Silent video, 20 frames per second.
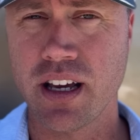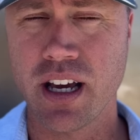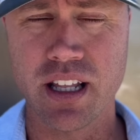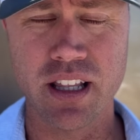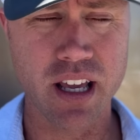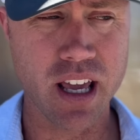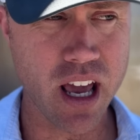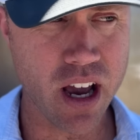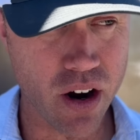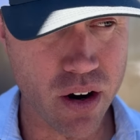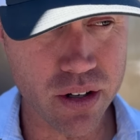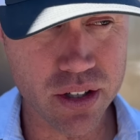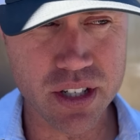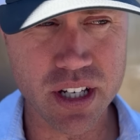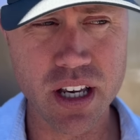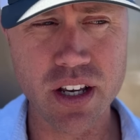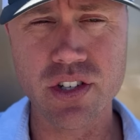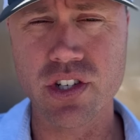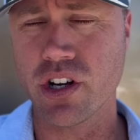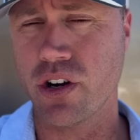and the
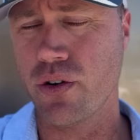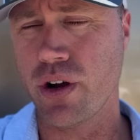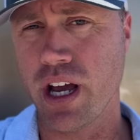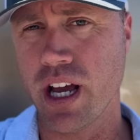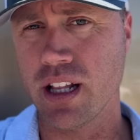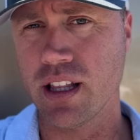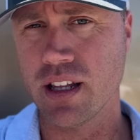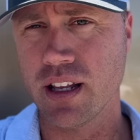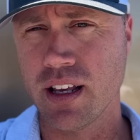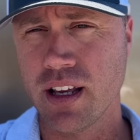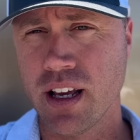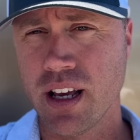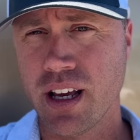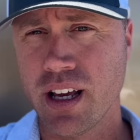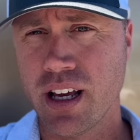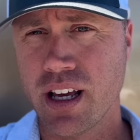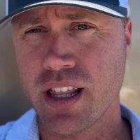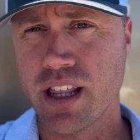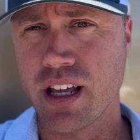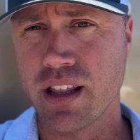guarantees are in,
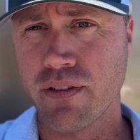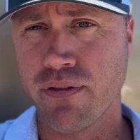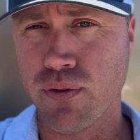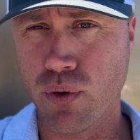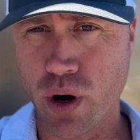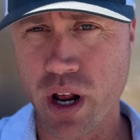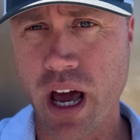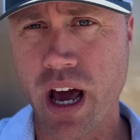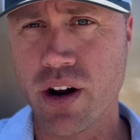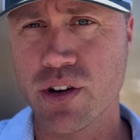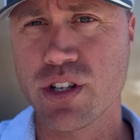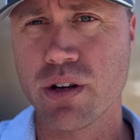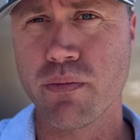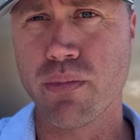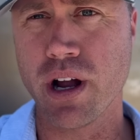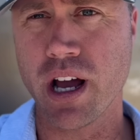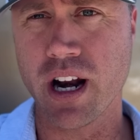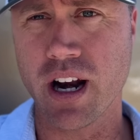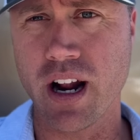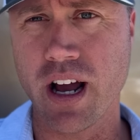then the 49ers and
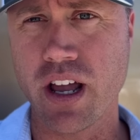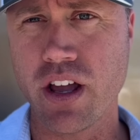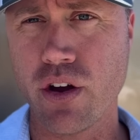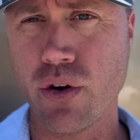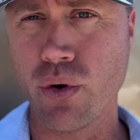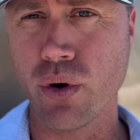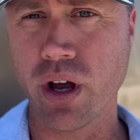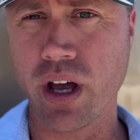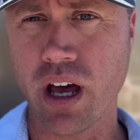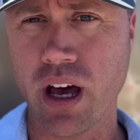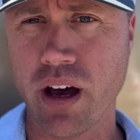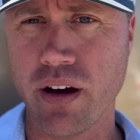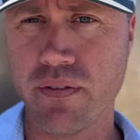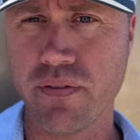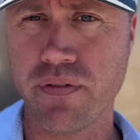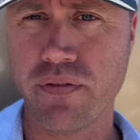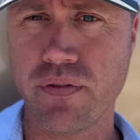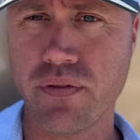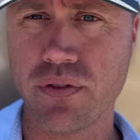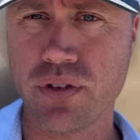Brandon Aiyuk have
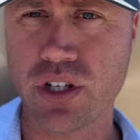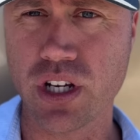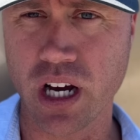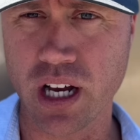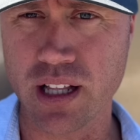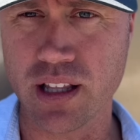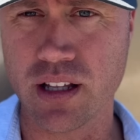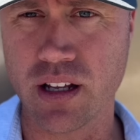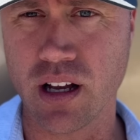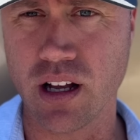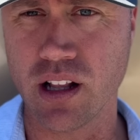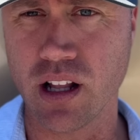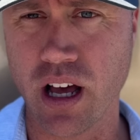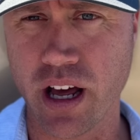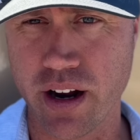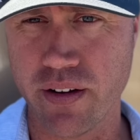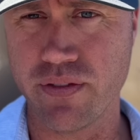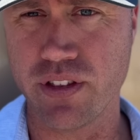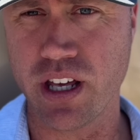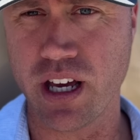done a
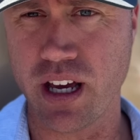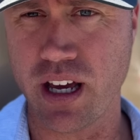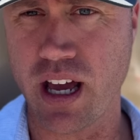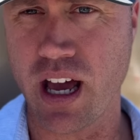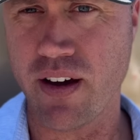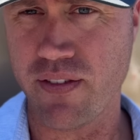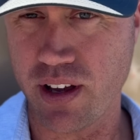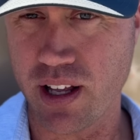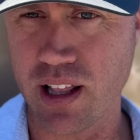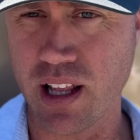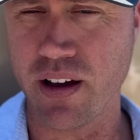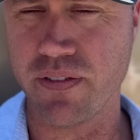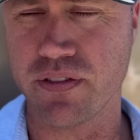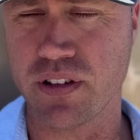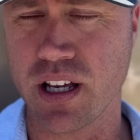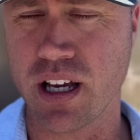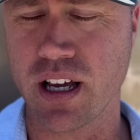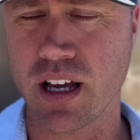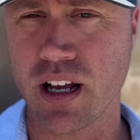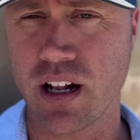lot of the heavy
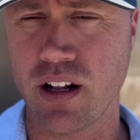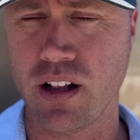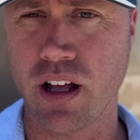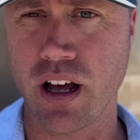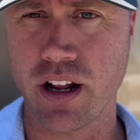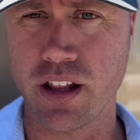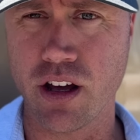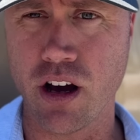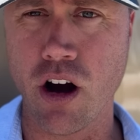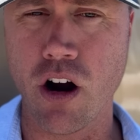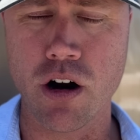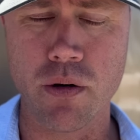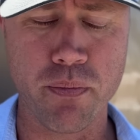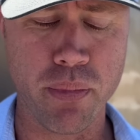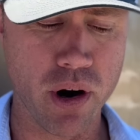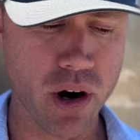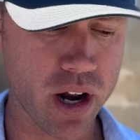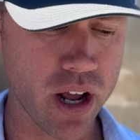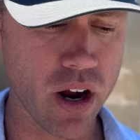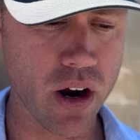lifting and a lot of the hard
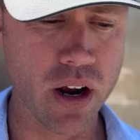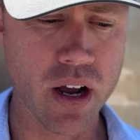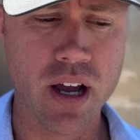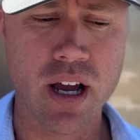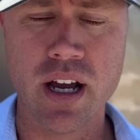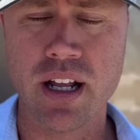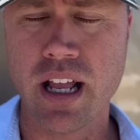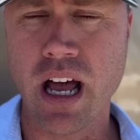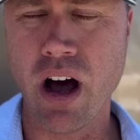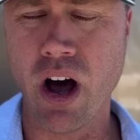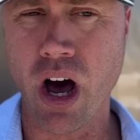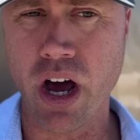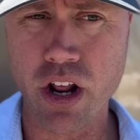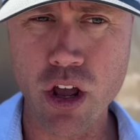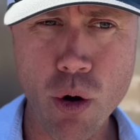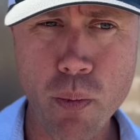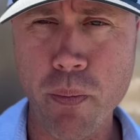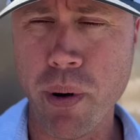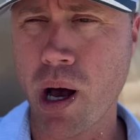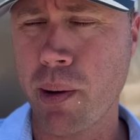part here. Now, how do
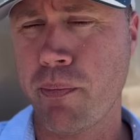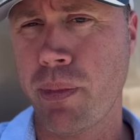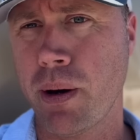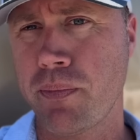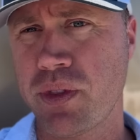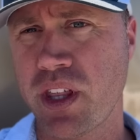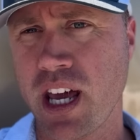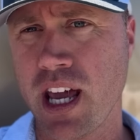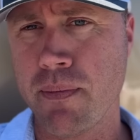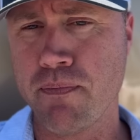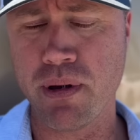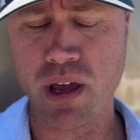you pump up the